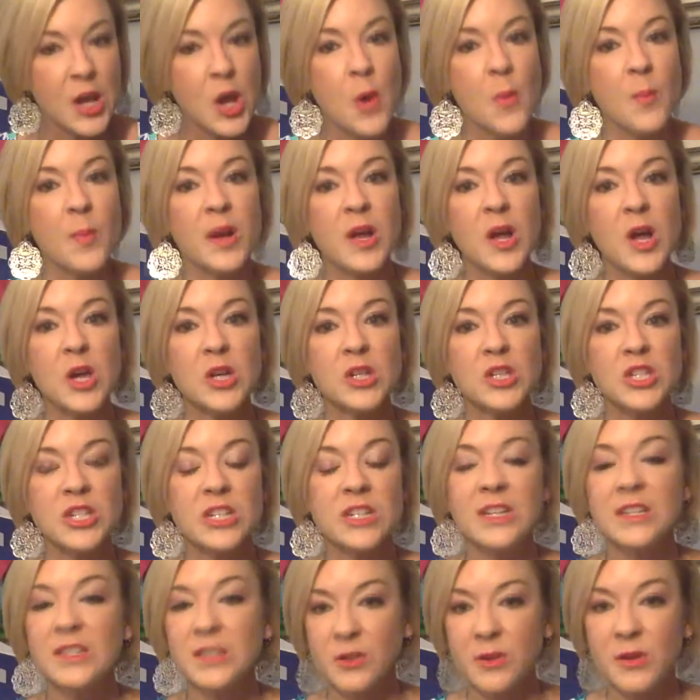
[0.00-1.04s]
because she
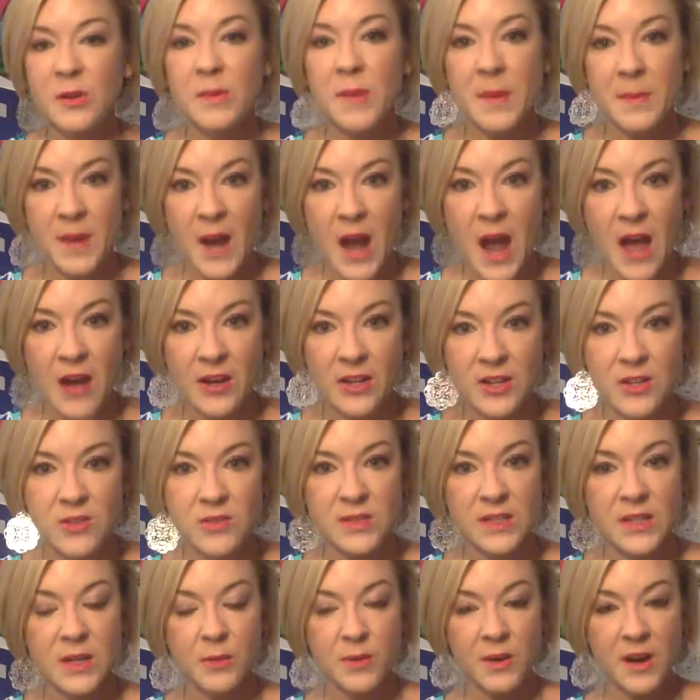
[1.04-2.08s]
doesn't remember how to
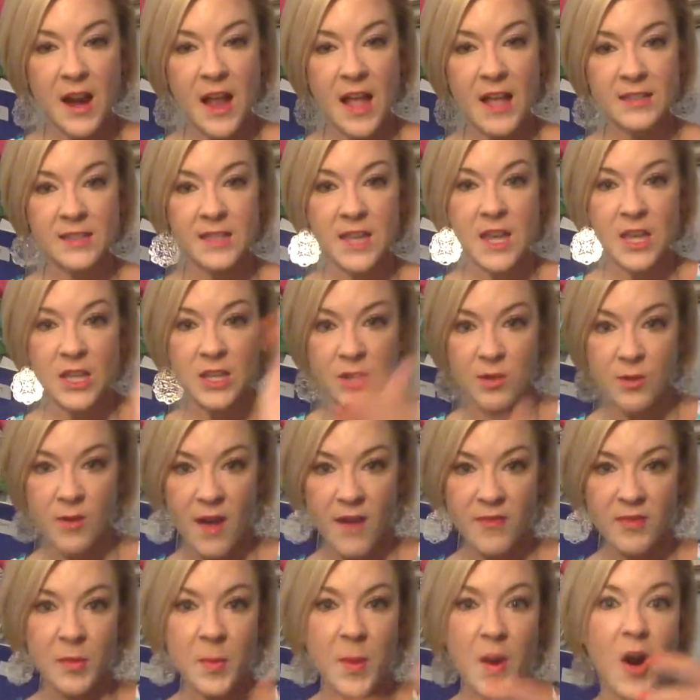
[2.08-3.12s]
use it. Whereas you
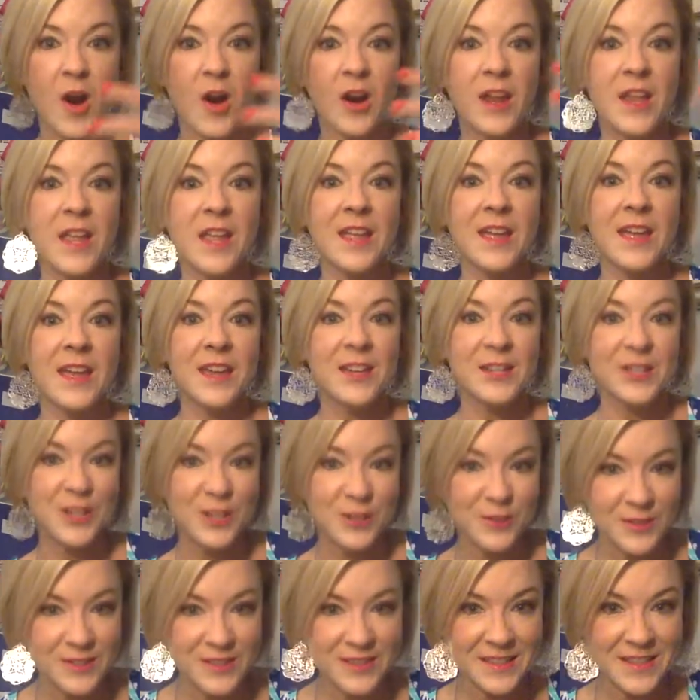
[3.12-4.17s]
have the party, she
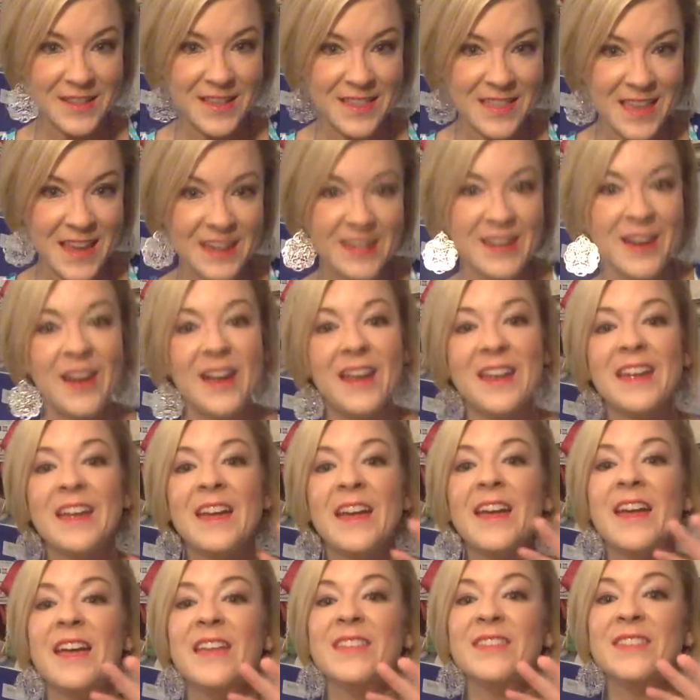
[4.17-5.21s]
uses it that night,
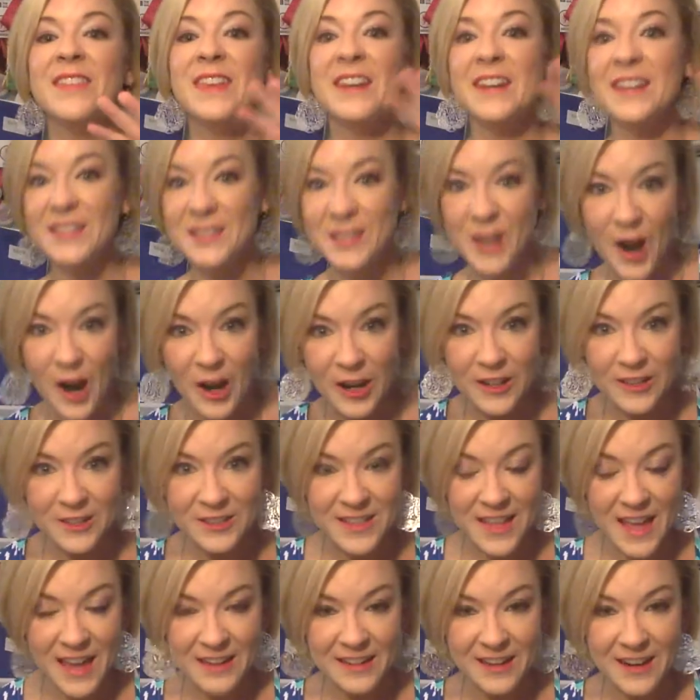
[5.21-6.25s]
then it's hers
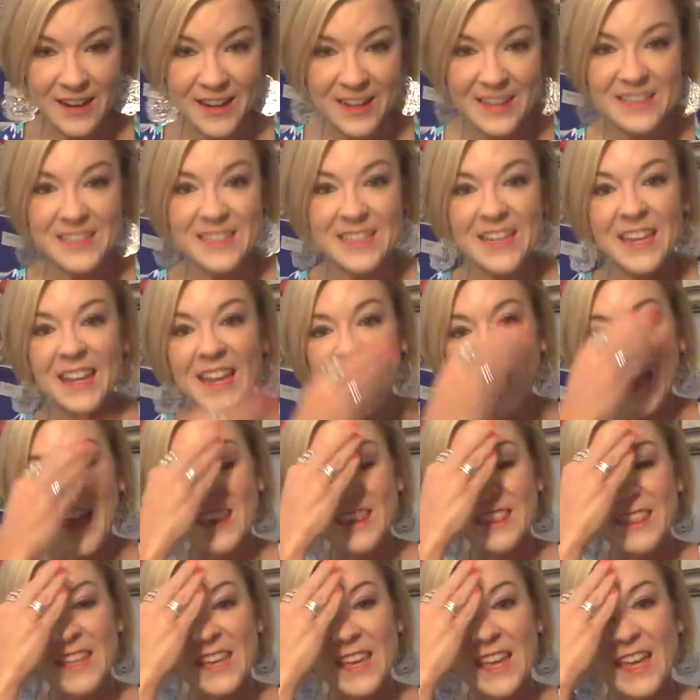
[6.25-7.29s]
that night,
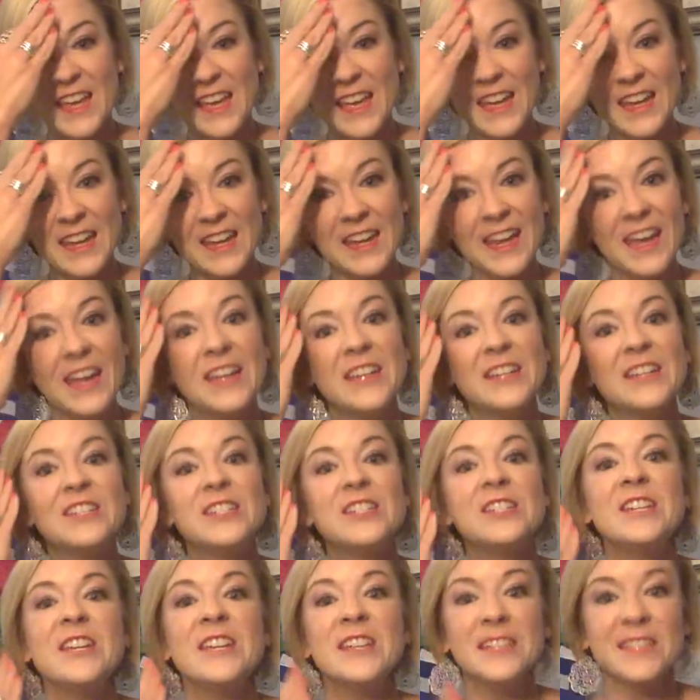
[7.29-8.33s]
then
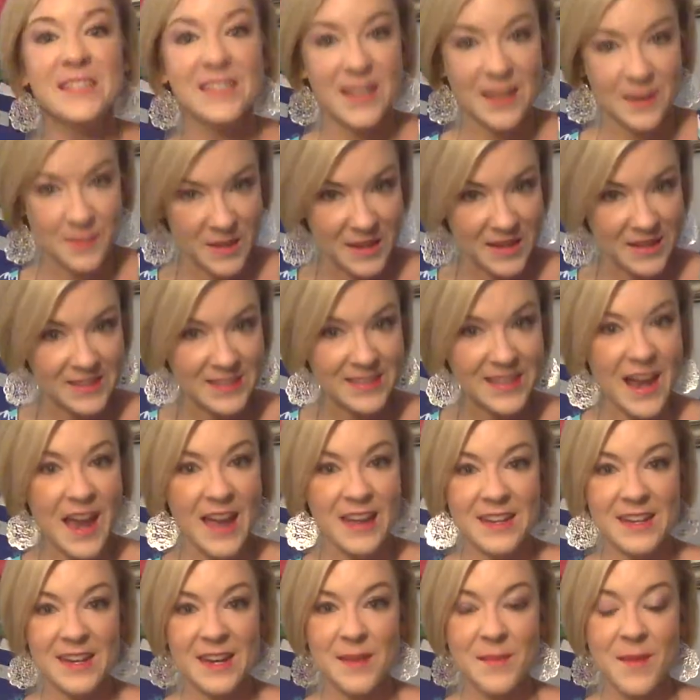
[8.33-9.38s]
she's going to be
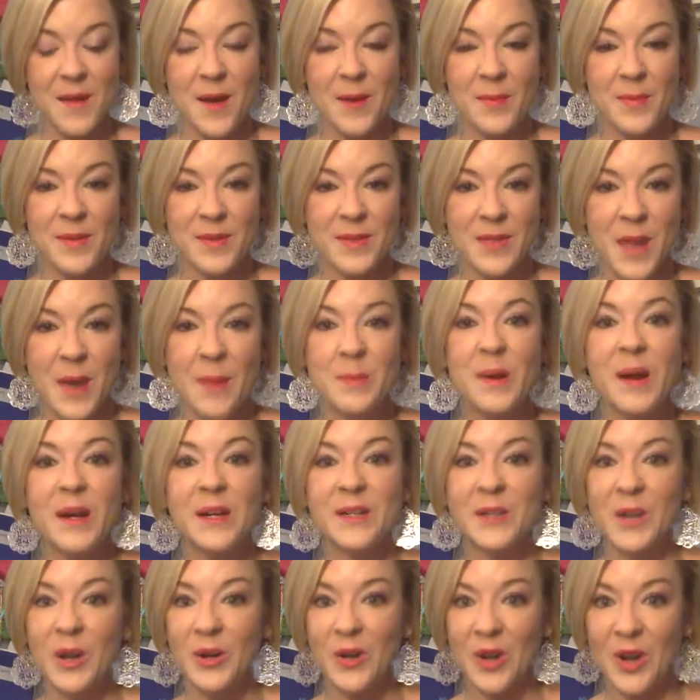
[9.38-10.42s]
excited about putting that
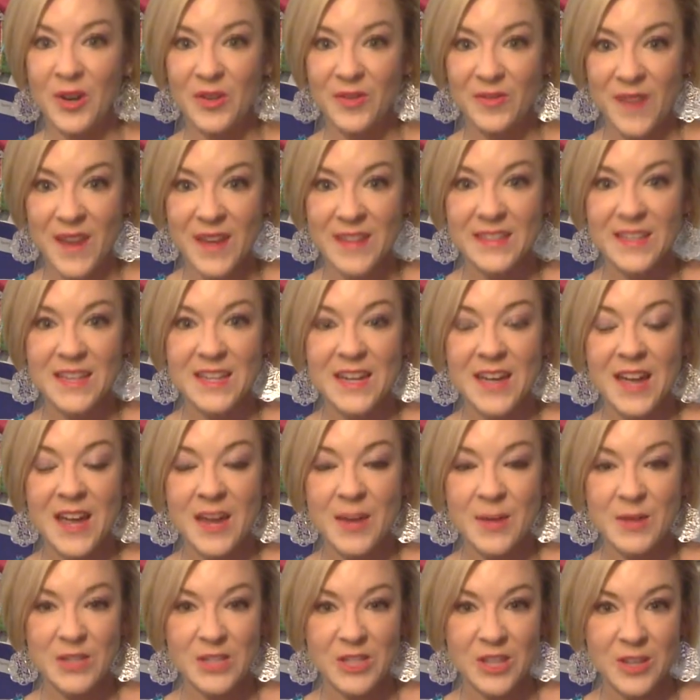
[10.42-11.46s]
product on her face that
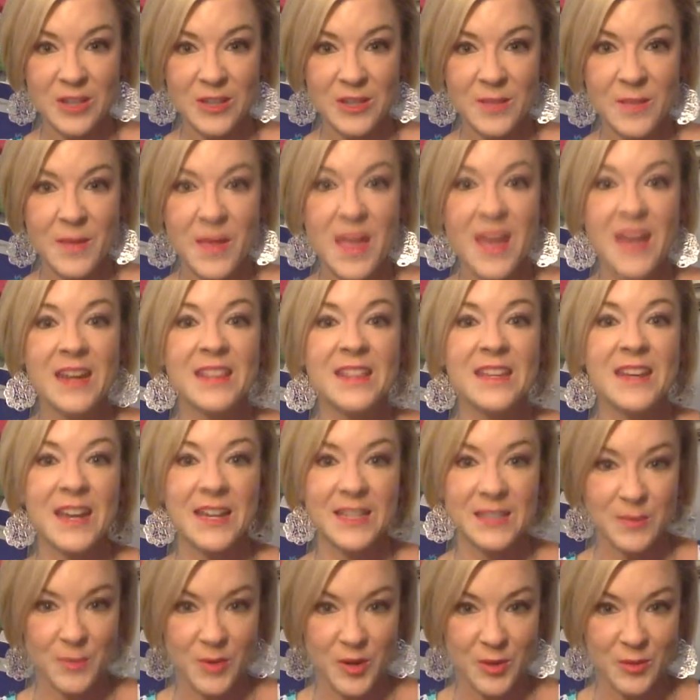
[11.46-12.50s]
night when she goes to bed, and the
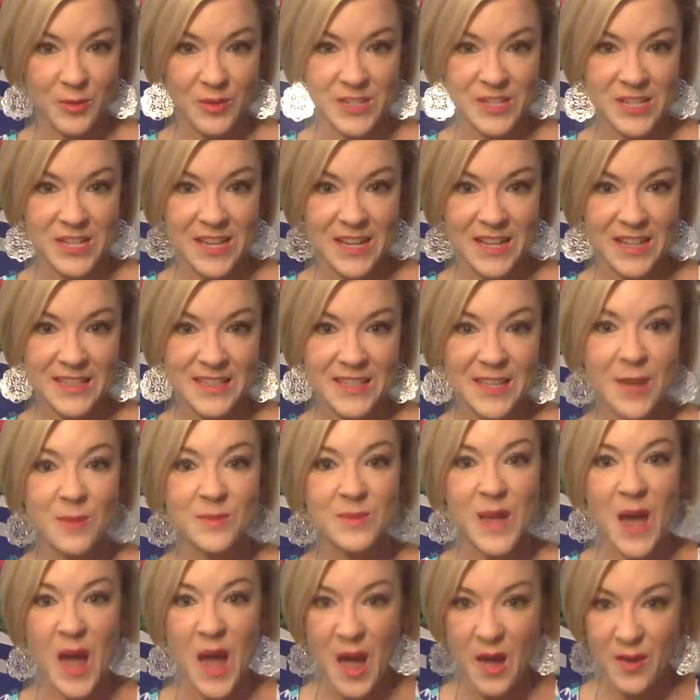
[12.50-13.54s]
next morning when she gets up
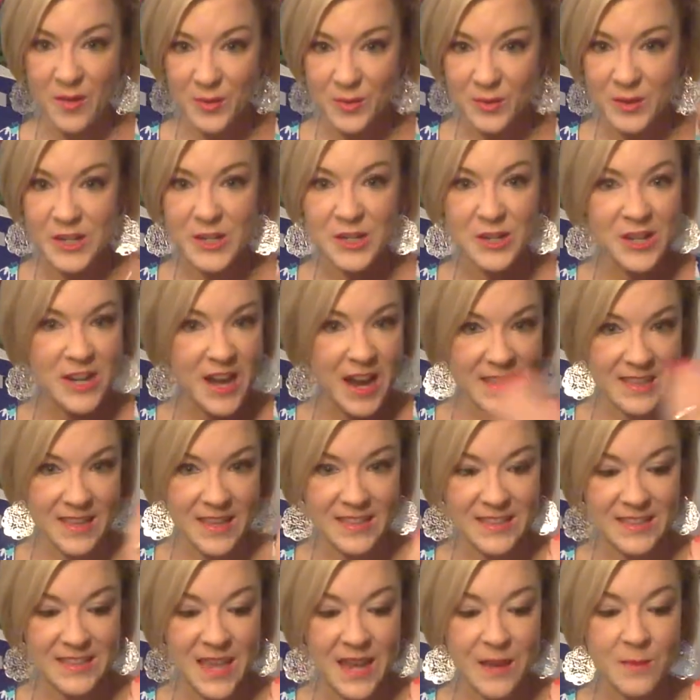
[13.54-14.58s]
to recreate
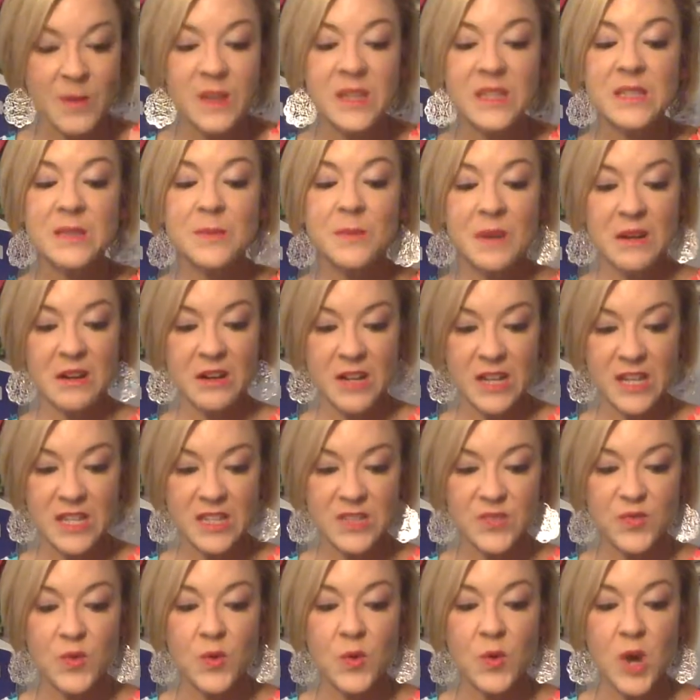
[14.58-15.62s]
that same
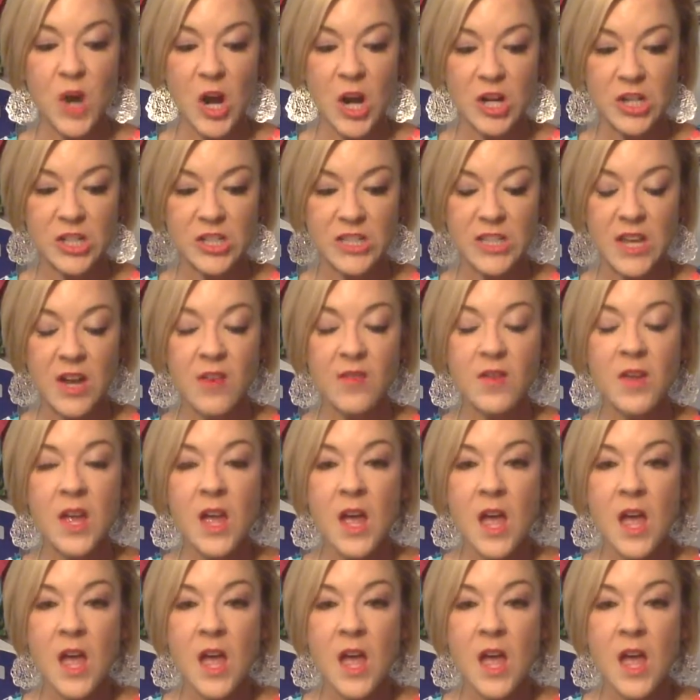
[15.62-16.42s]
experience for herself.